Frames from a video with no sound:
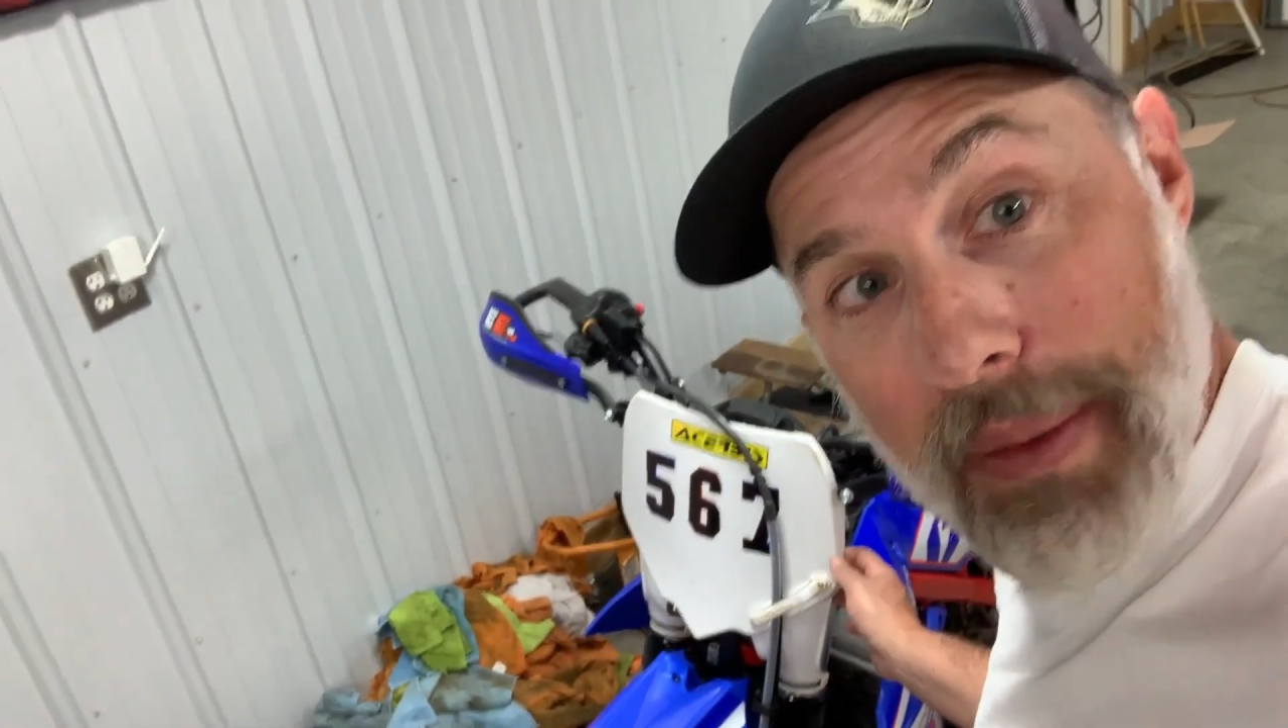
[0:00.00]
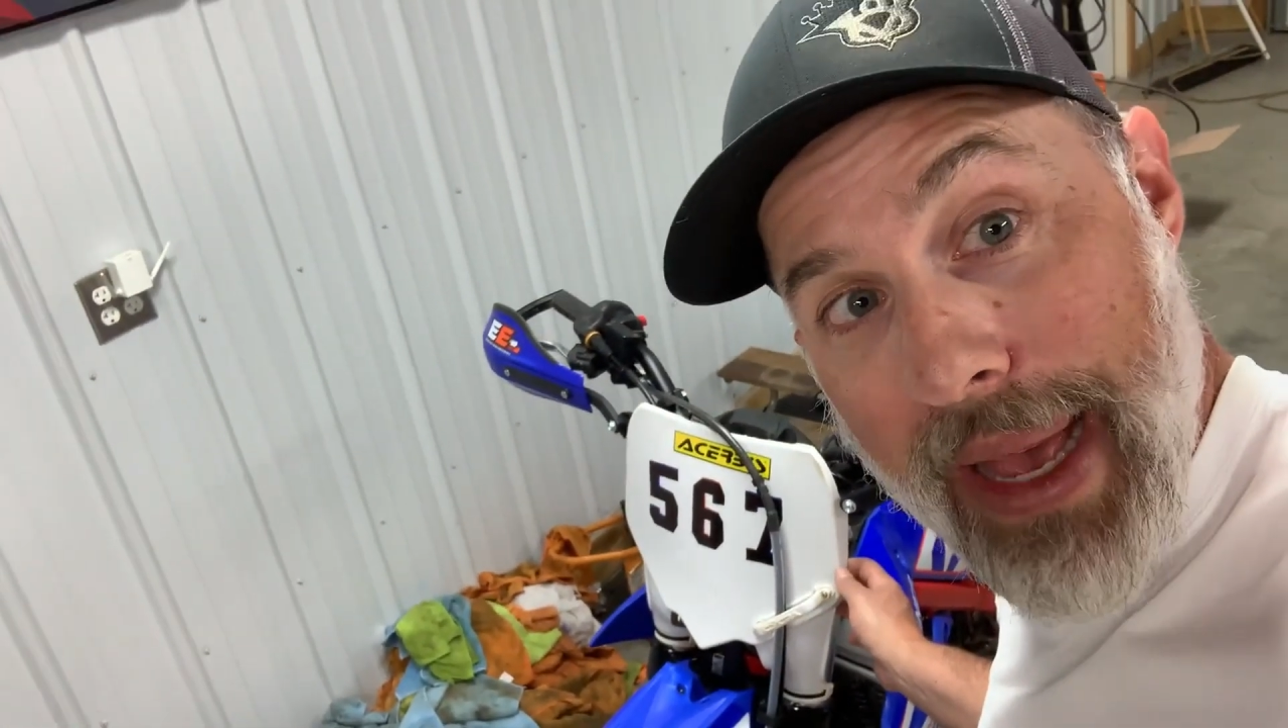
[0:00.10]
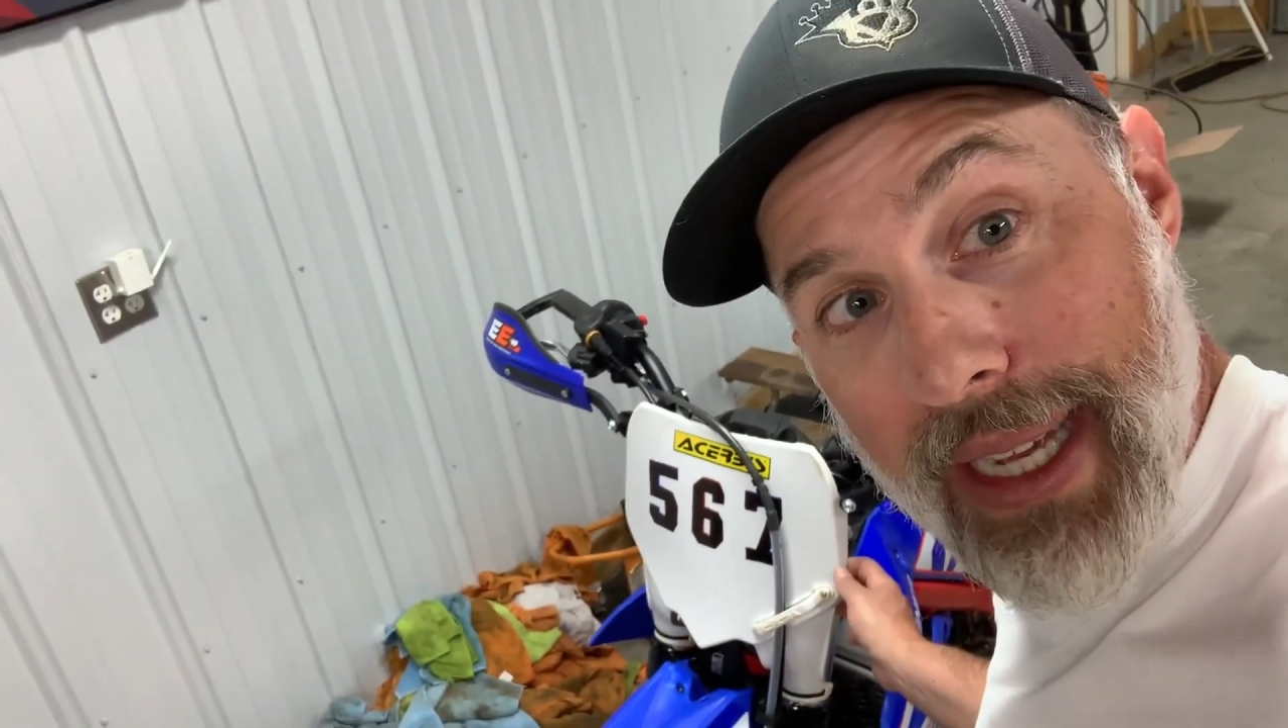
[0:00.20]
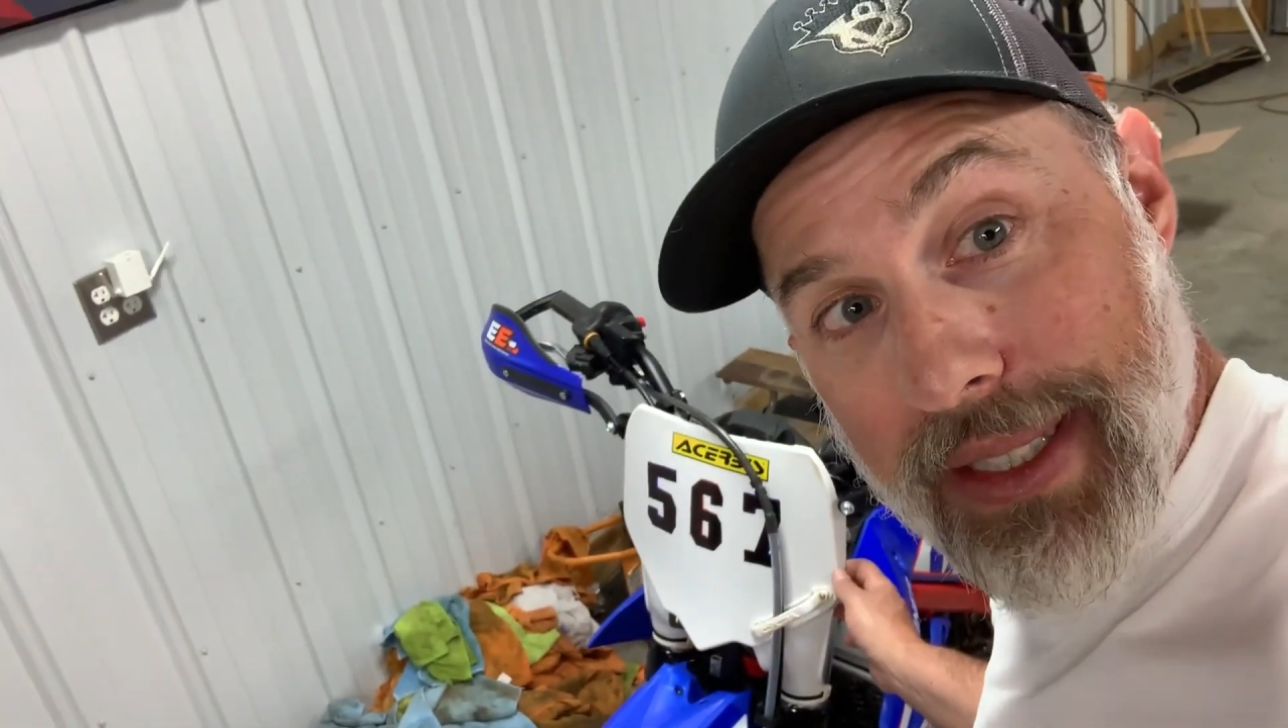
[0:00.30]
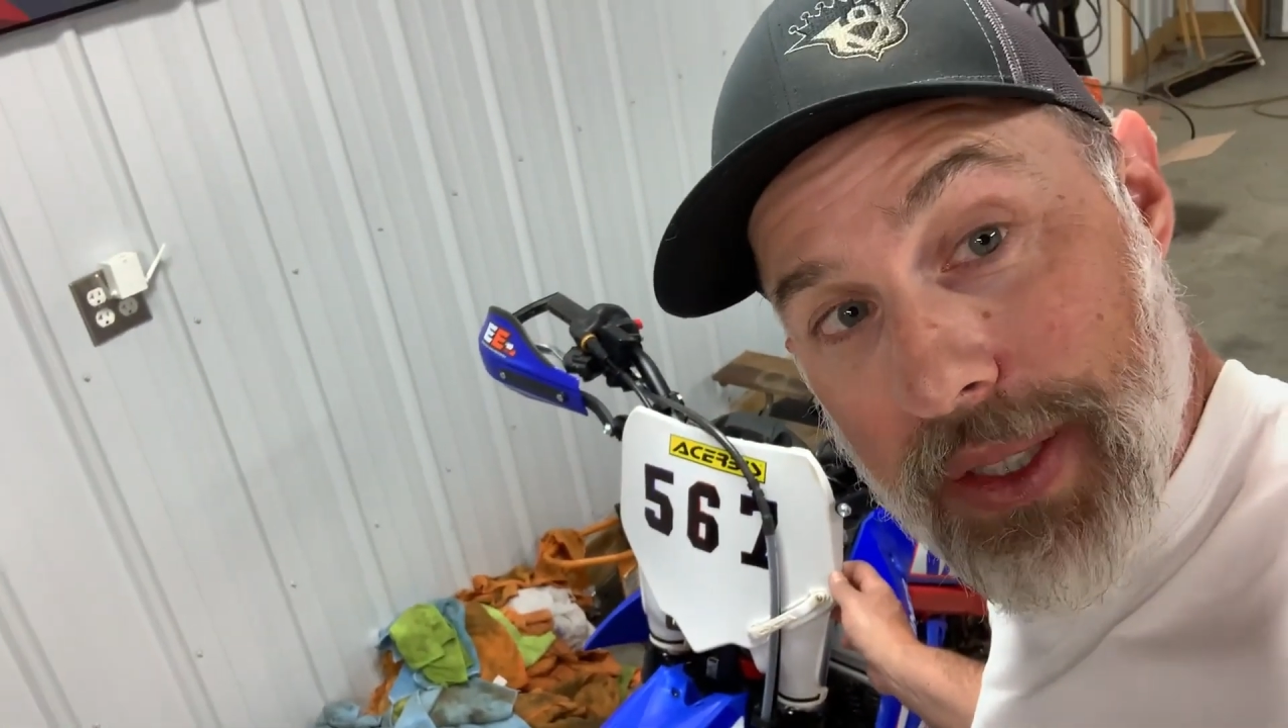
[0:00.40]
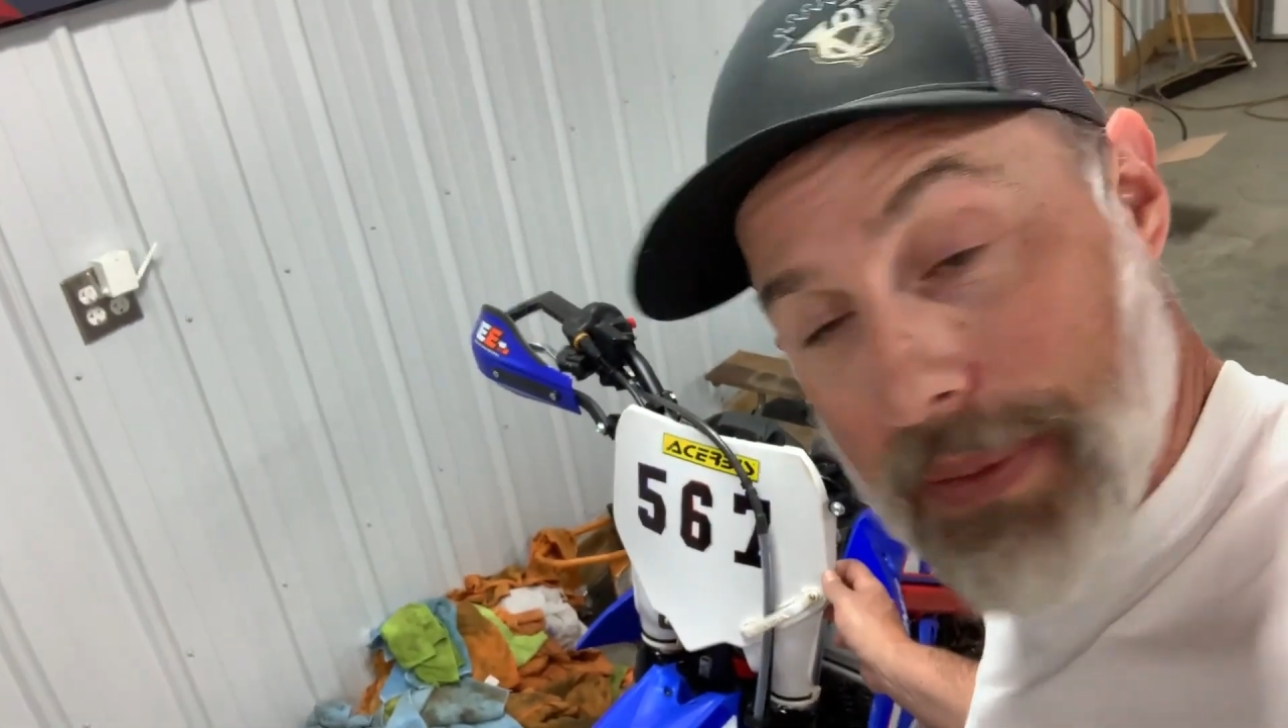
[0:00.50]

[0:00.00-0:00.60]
the back, so it's